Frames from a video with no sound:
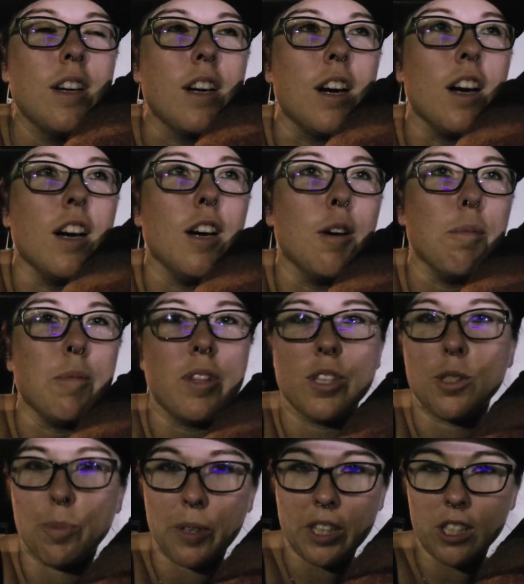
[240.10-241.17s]
The
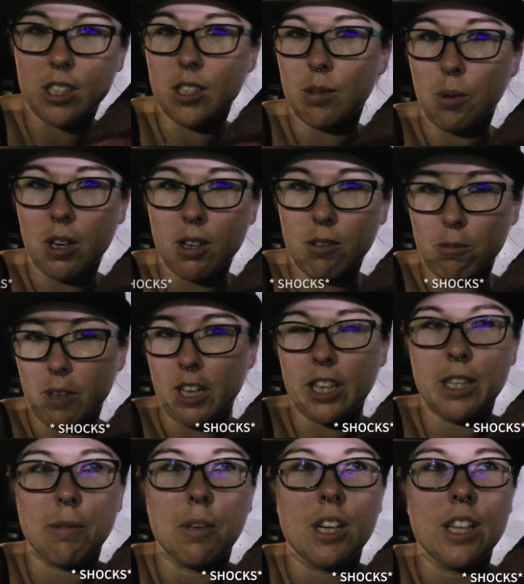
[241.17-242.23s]
springs weren't where
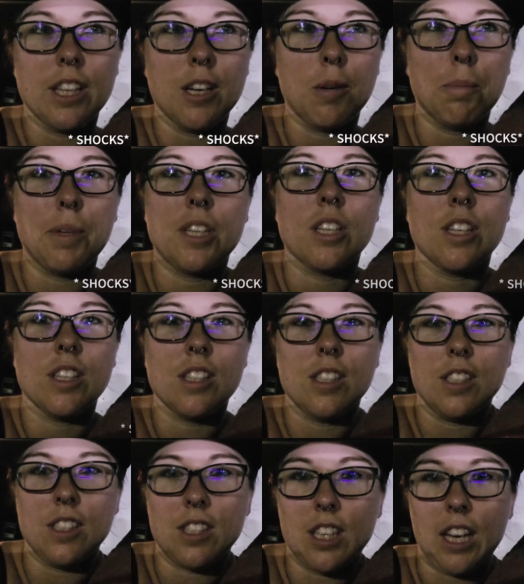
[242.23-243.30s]
he wanted them
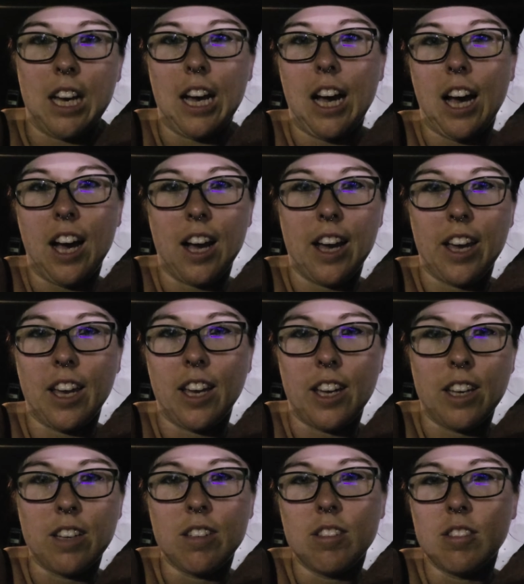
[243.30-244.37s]
because
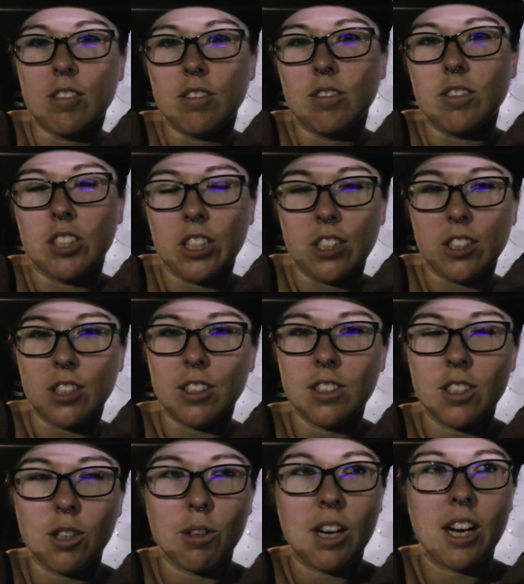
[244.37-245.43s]
I didn't
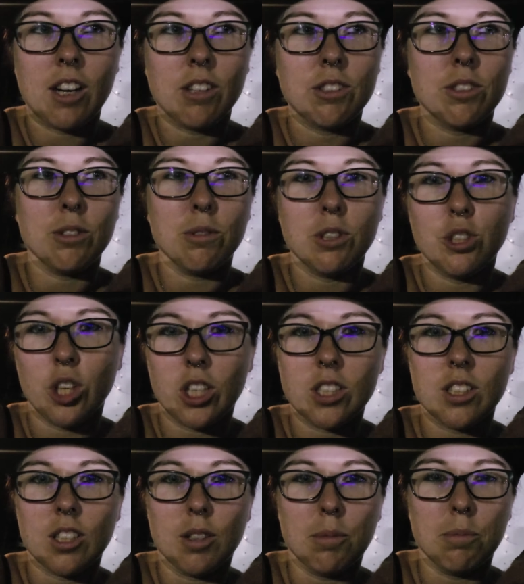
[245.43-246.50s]
know how to adjust
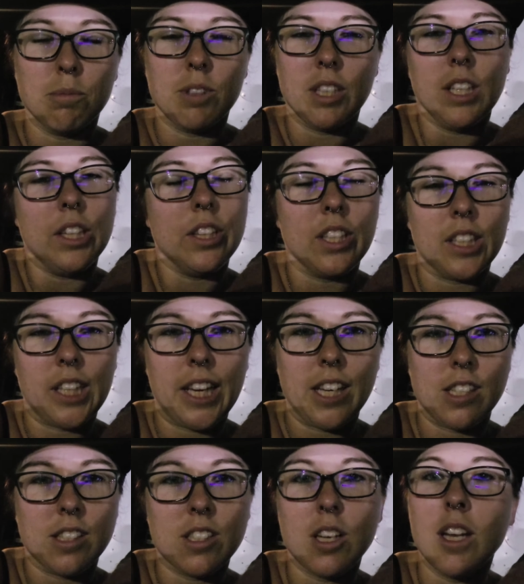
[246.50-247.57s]
them in the
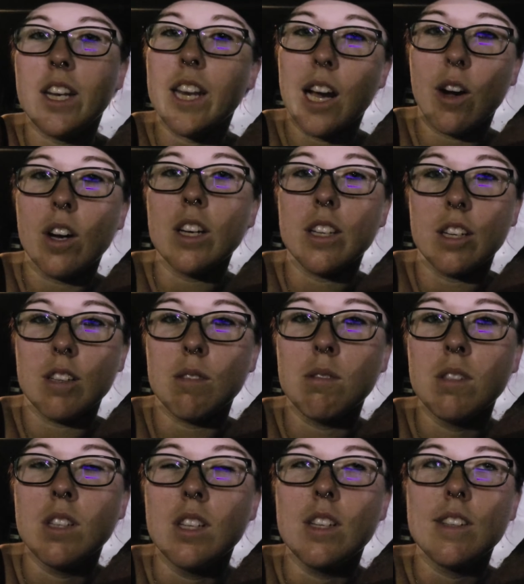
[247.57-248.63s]
lanes. Now I
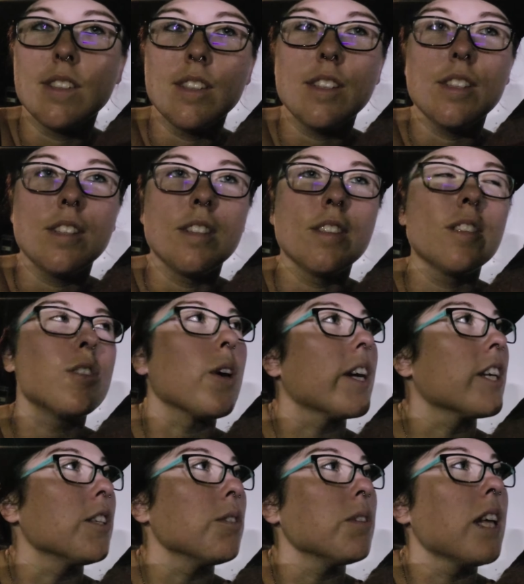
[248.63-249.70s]
know. So I
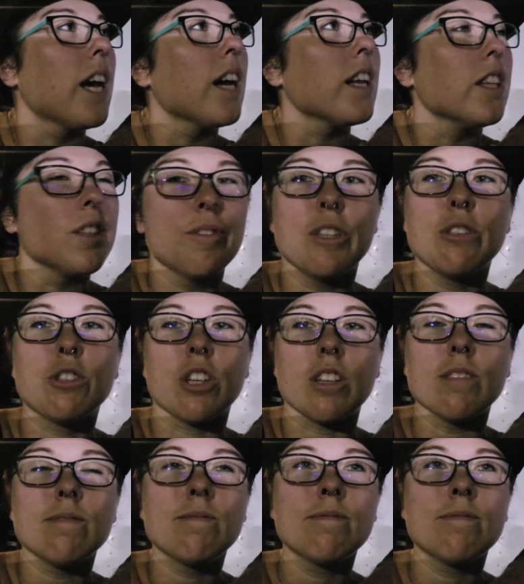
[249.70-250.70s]
can do that in the future.